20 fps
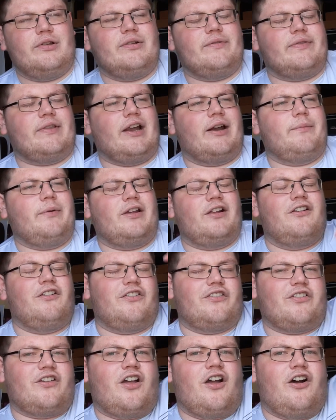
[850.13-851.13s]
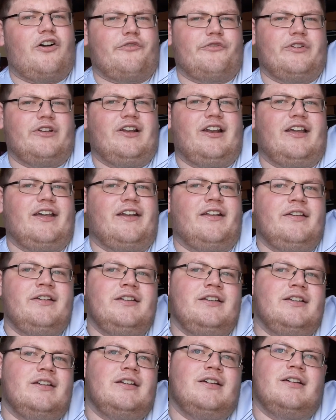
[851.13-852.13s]
Darby closed the coffin lid
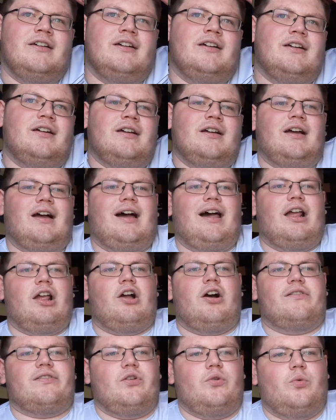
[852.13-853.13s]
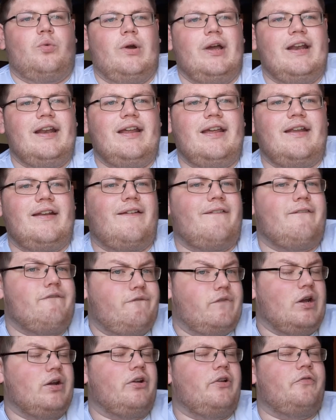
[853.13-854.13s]
and got the win in a
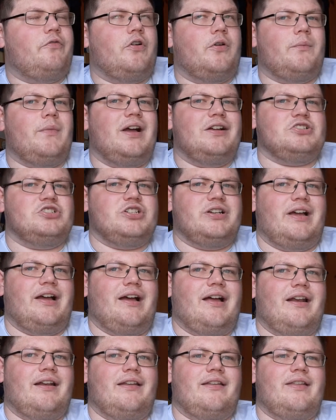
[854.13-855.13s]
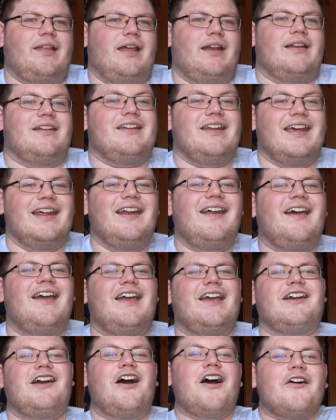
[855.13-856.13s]
very fun match. And then did a
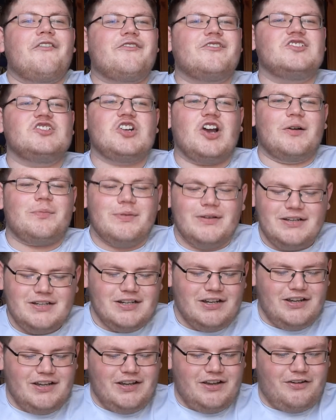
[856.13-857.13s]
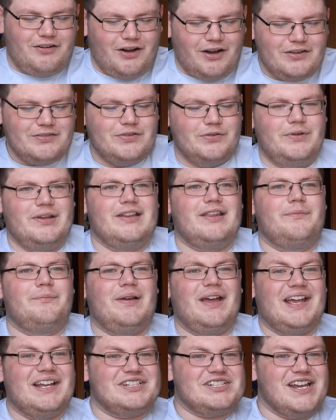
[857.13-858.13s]
coffin drop onto Ethan
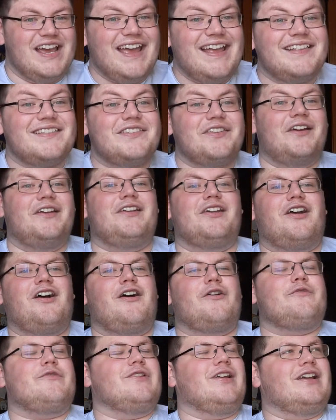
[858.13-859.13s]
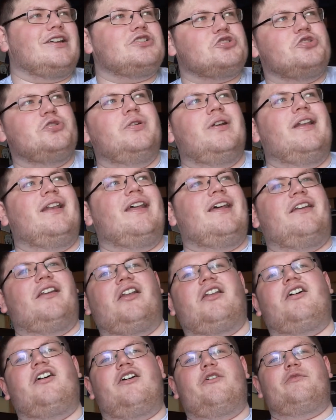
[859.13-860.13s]
Page inside the coffin, like through the lid of the
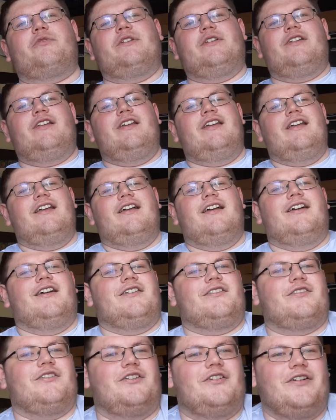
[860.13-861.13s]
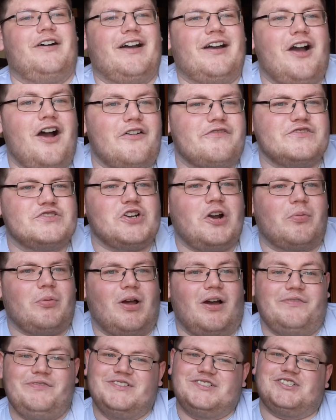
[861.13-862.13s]
coffin. So a coffin drop,
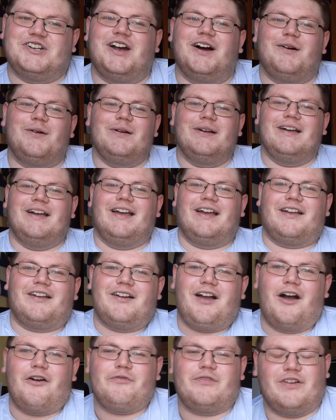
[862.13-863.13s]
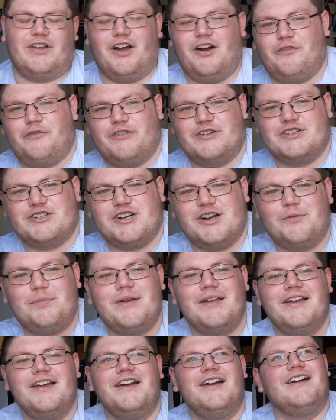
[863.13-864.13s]
a coffin drop,
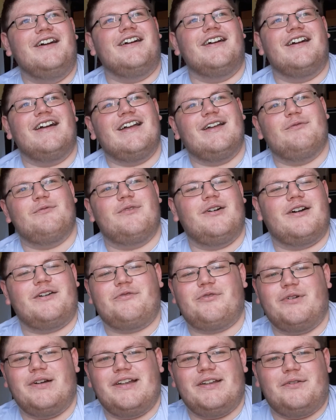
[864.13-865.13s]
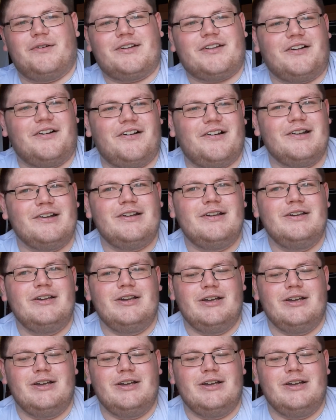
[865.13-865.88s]
whatever way you want to call it.